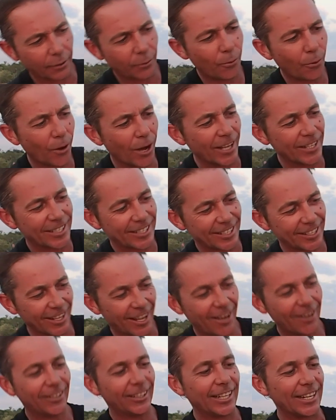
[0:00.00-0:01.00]
quite
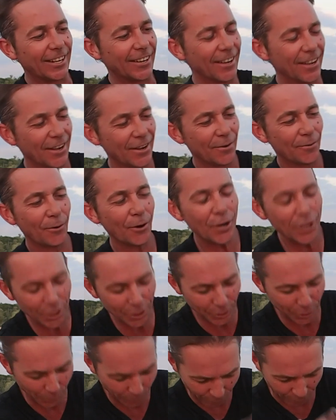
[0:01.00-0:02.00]
slowly. What are you
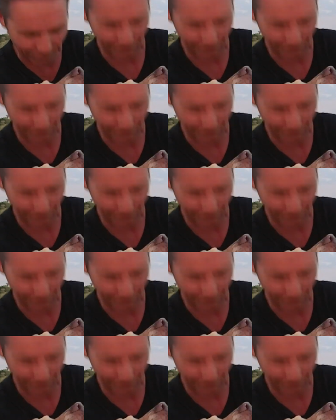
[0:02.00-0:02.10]
doing?